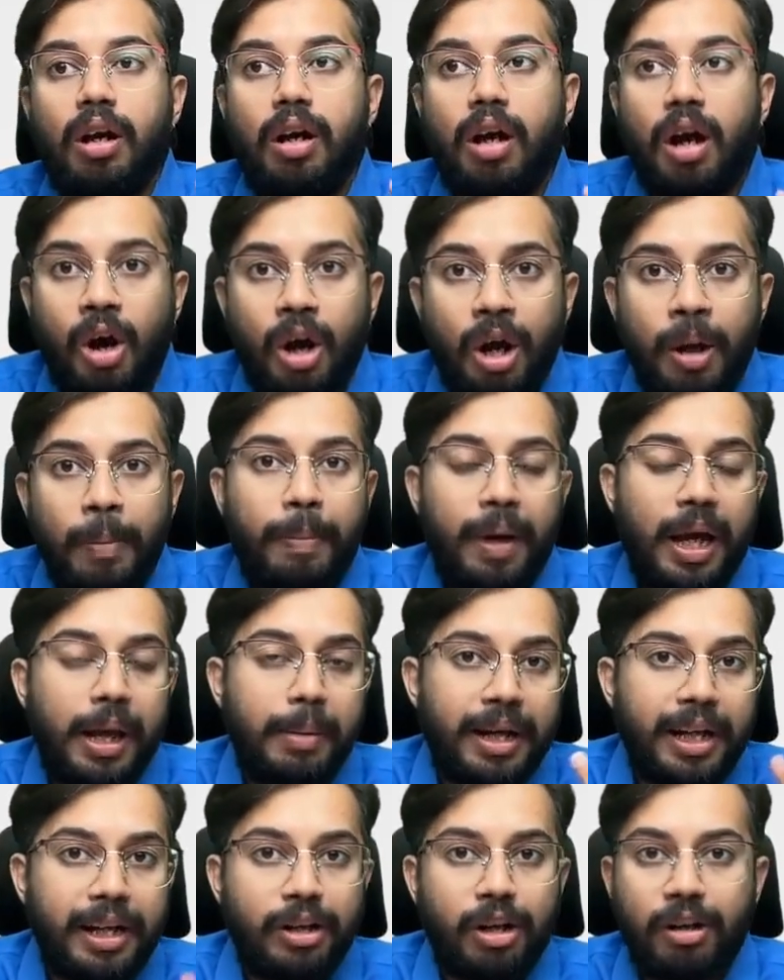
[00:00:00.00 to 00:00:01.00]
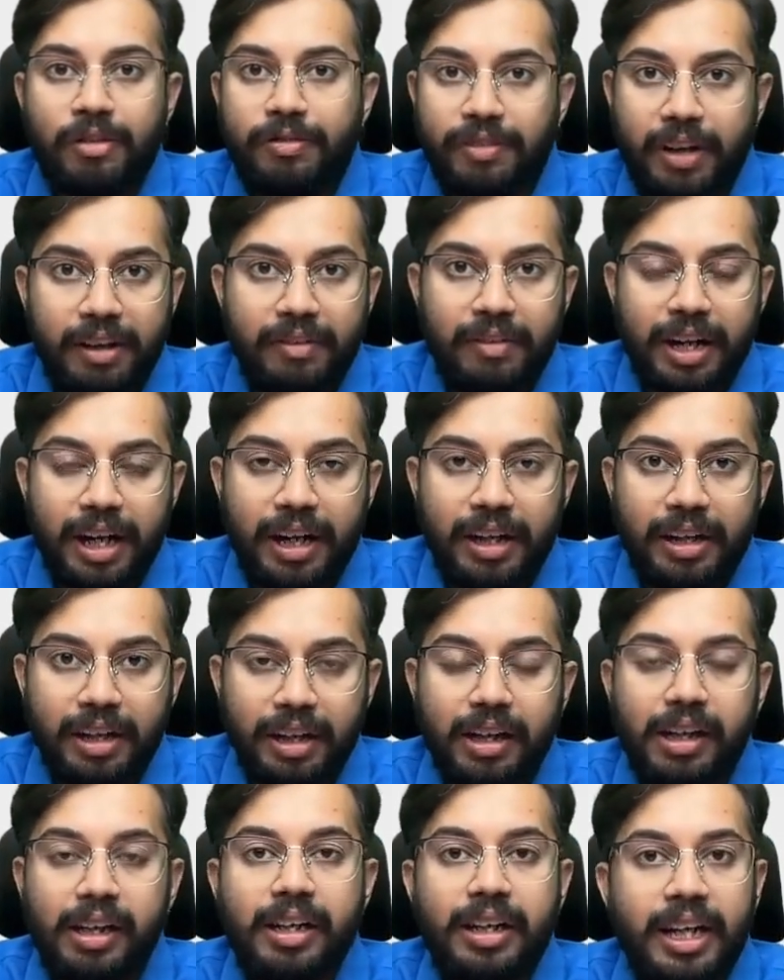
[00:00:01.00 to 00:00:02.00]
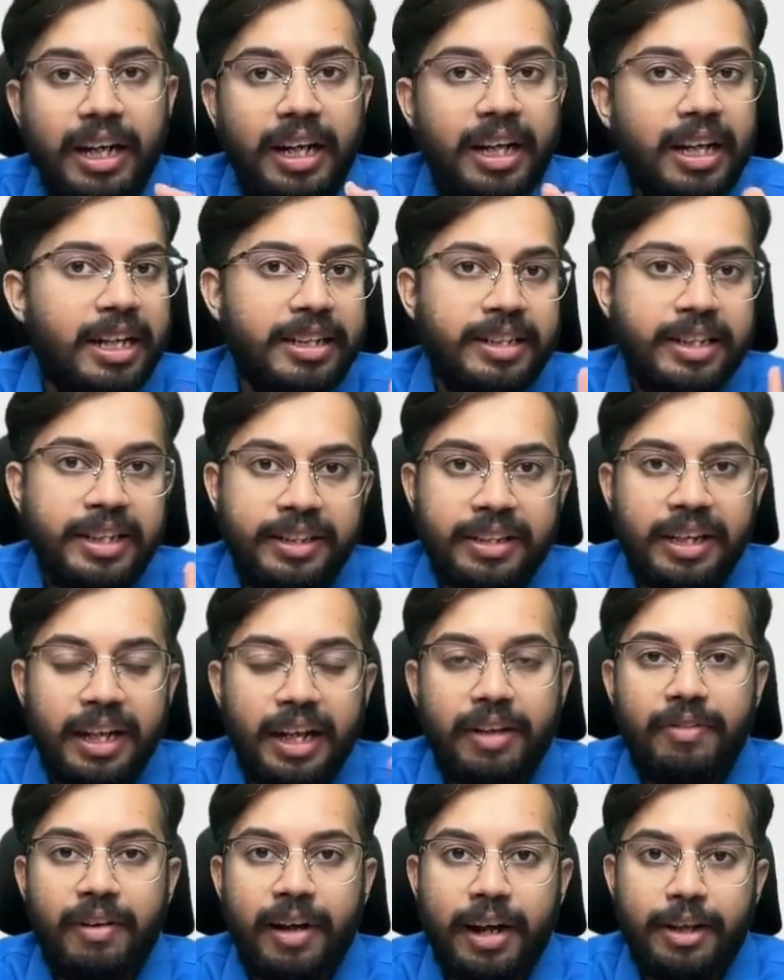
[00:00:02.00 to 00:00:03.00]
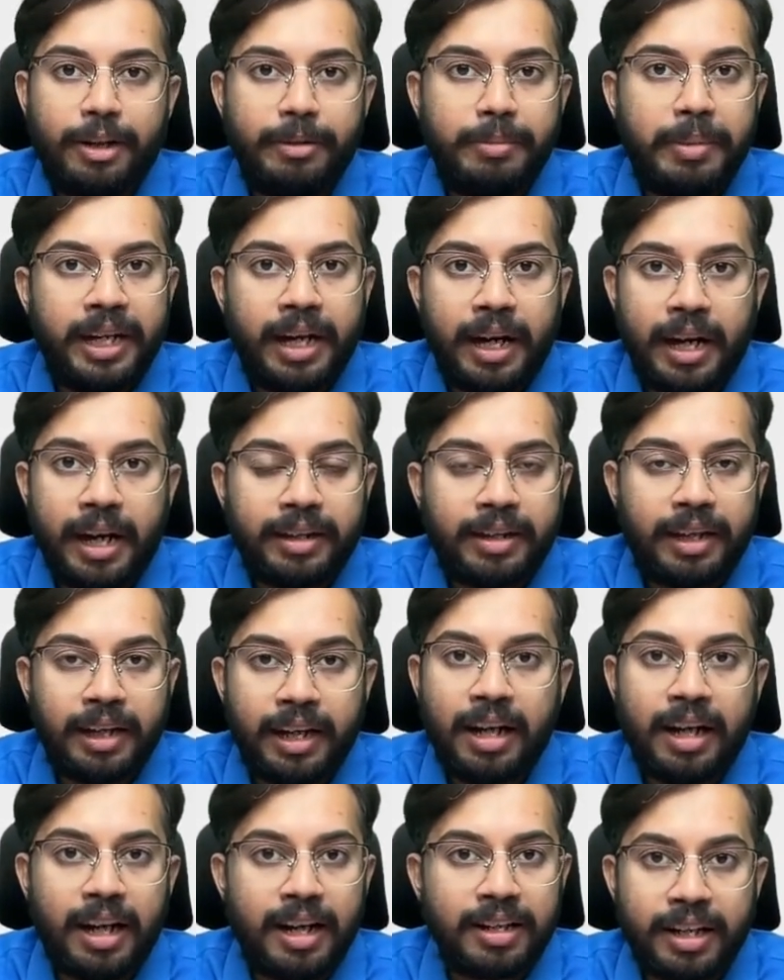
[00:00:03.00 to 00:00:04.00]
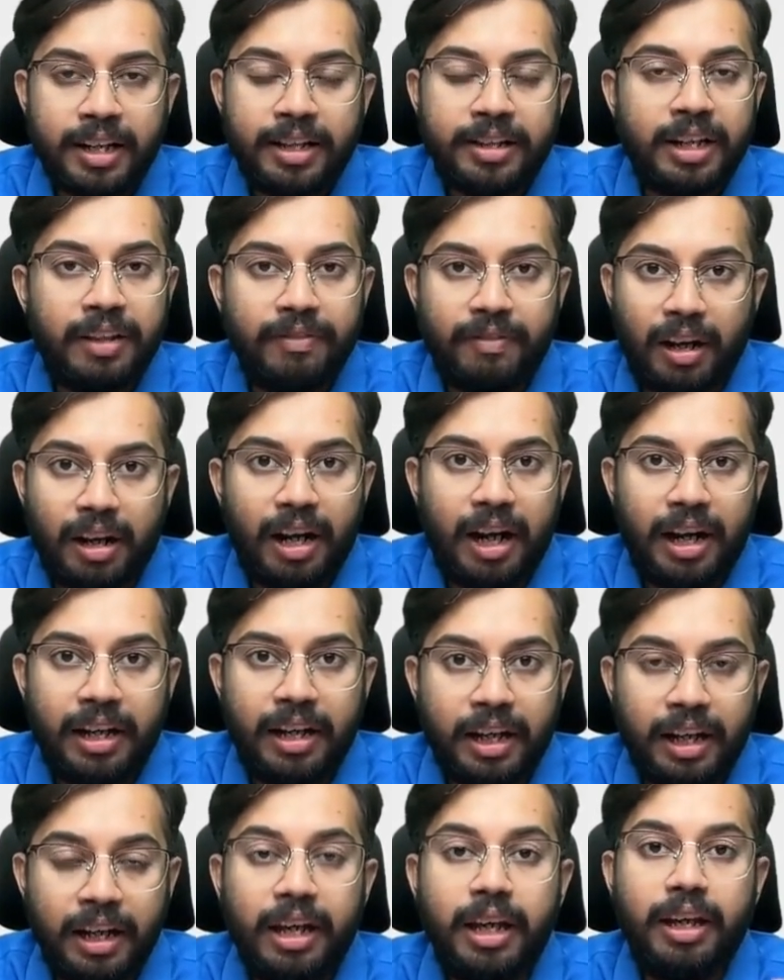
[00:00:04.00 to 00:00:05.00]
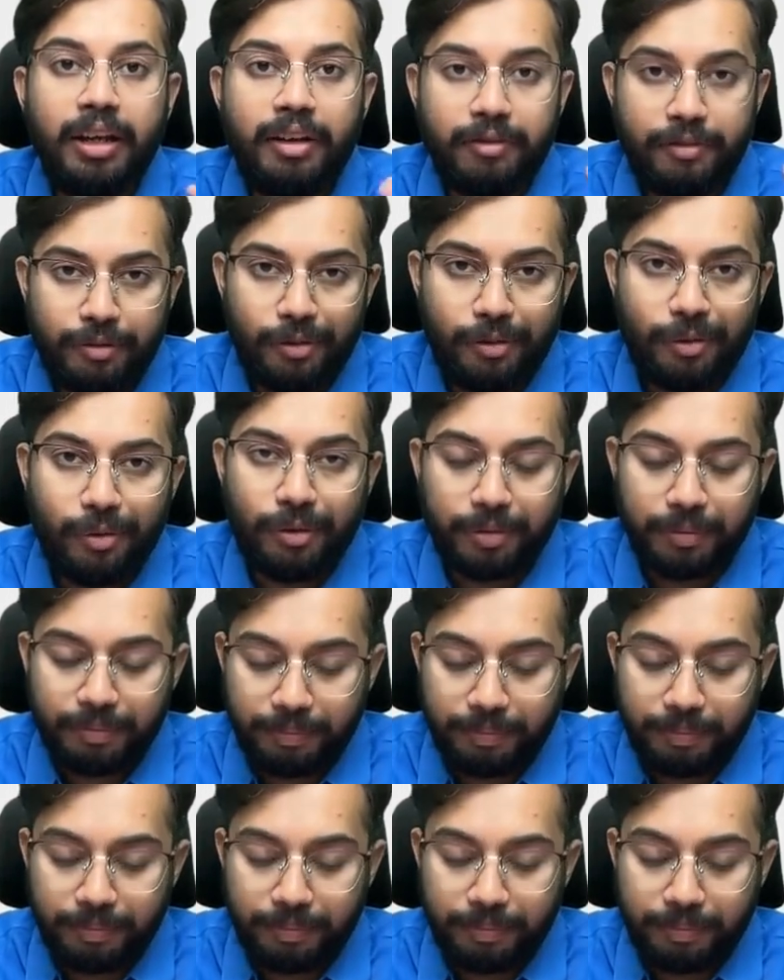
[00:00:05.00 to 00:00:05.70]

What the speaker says: On payment of dividend, TDS is required to be deducted under section 194.